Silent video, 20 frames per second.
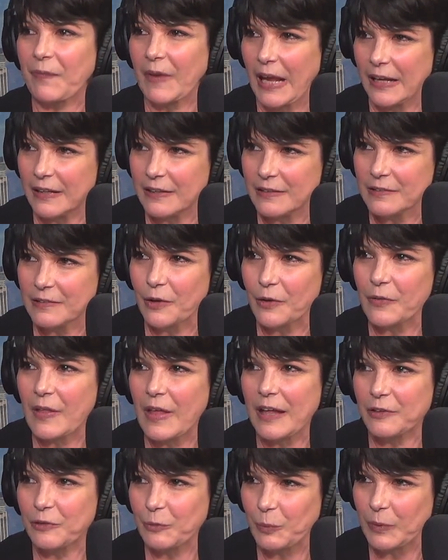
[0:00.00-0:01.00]
And so
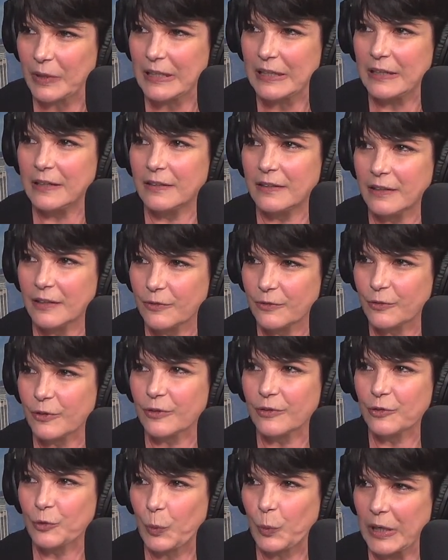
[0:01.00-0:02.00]
that's what he did
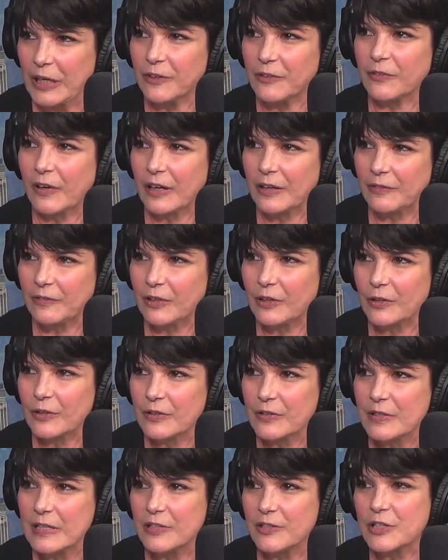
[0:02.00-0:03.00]
for 25
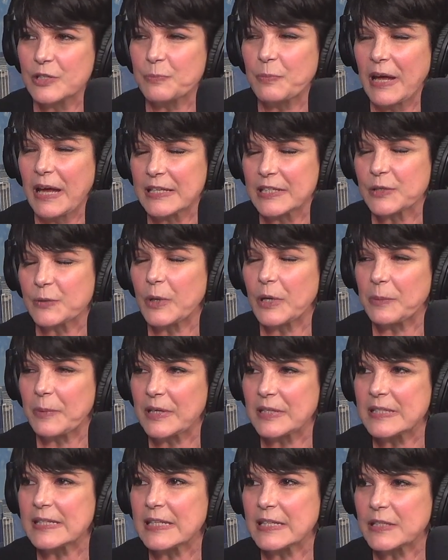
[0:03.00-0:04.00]
years. He just passed away
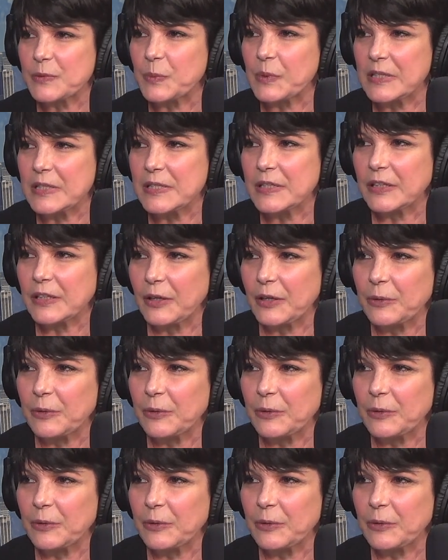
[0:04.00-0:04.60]
about 6 weeks ago.